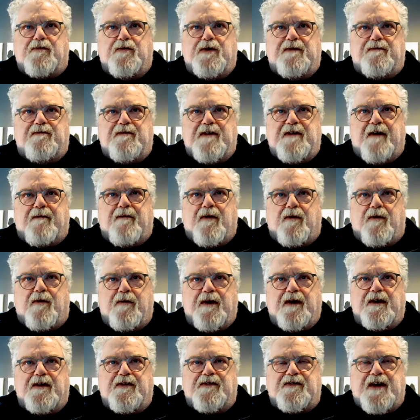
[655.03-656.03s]
We've never
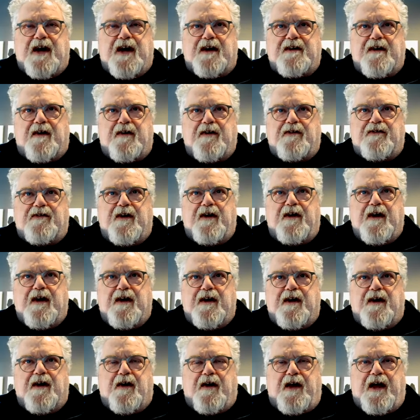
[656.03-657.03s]
really sat down and said,
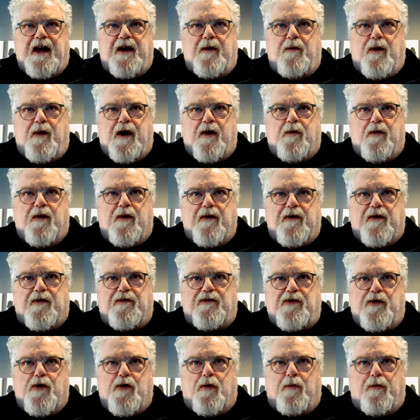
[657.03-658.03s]
okay, where were
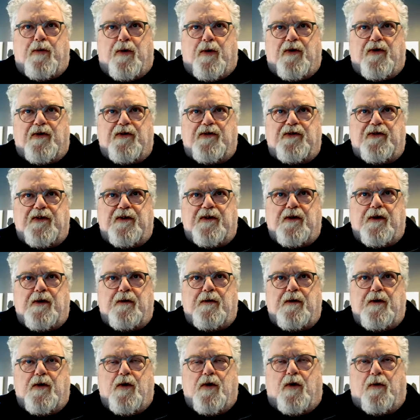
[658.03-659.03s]
those
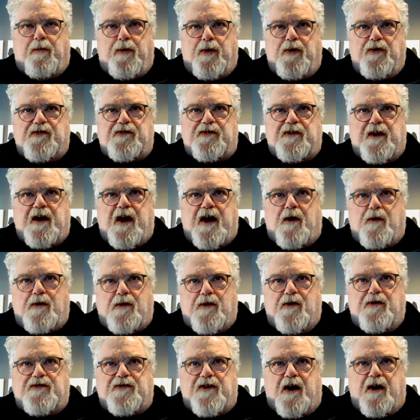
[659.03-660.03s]
goalposts and how
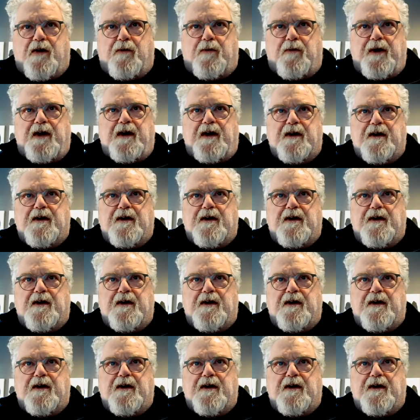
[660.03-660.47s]
close are we